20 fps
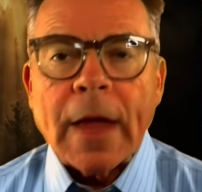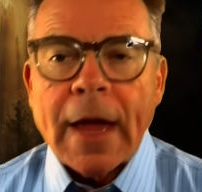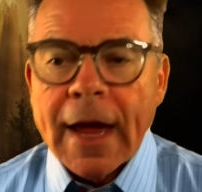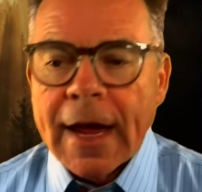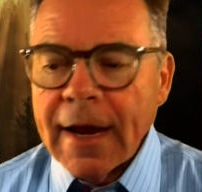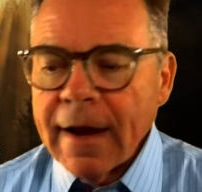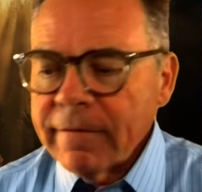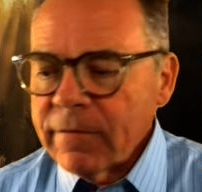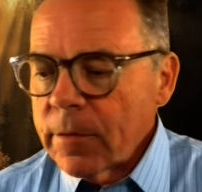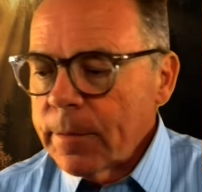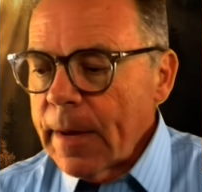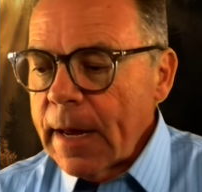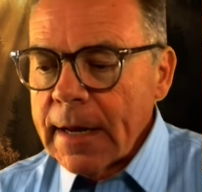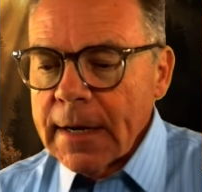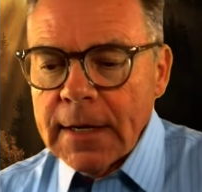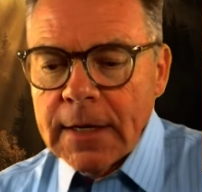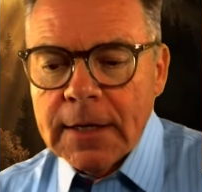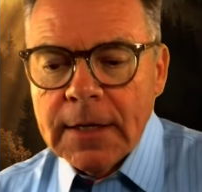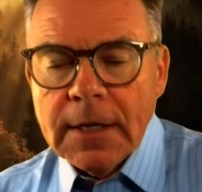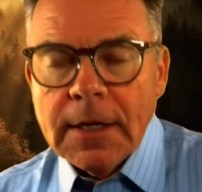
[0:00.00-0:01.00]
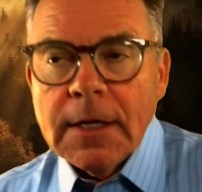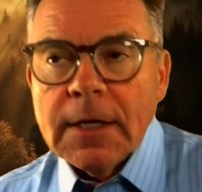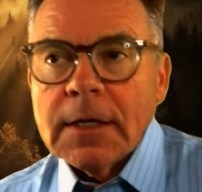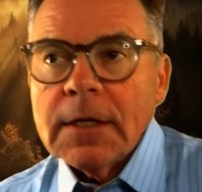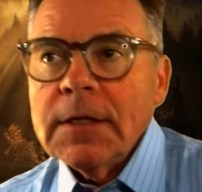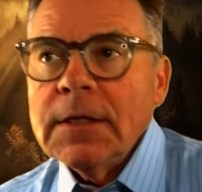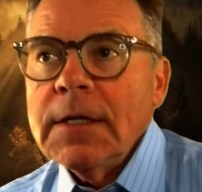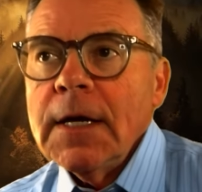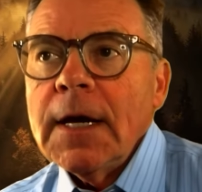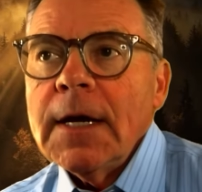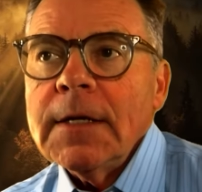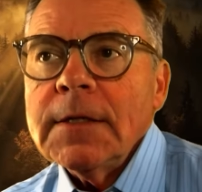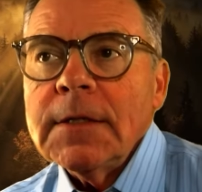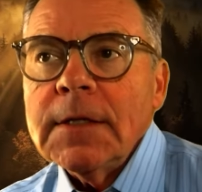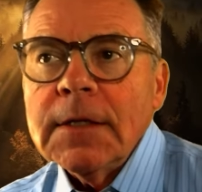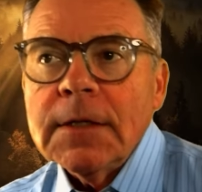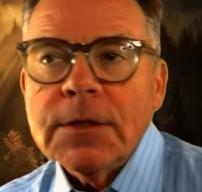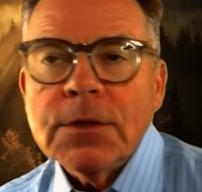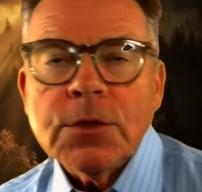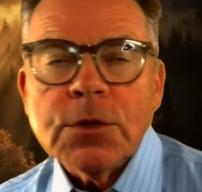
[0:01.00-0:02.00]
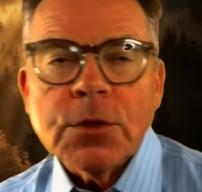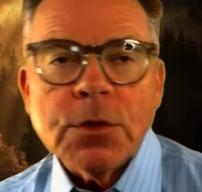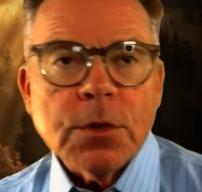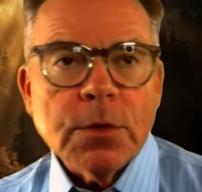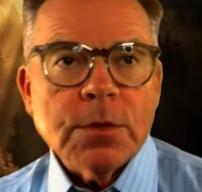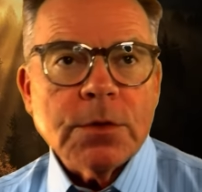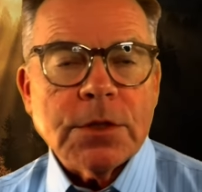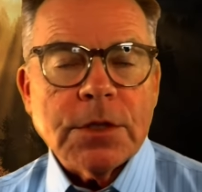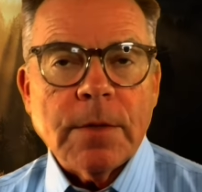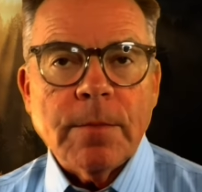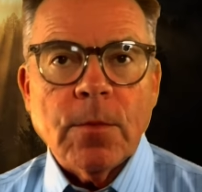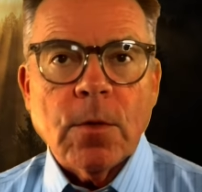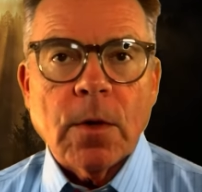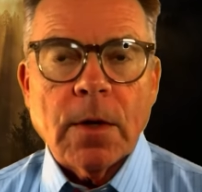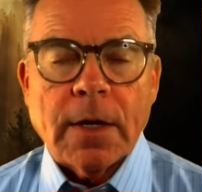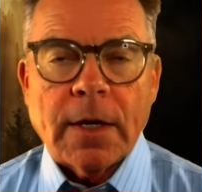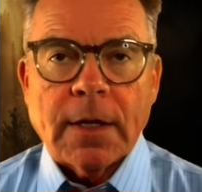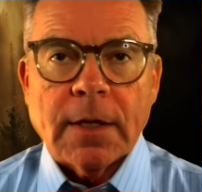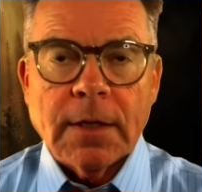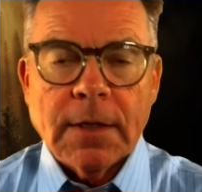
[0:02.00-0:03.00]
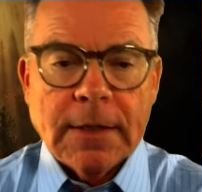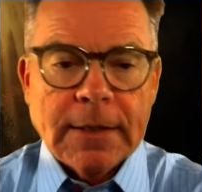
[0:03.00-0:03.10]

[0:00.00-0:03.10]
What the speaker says: Hey everybody, good Tuesday morning.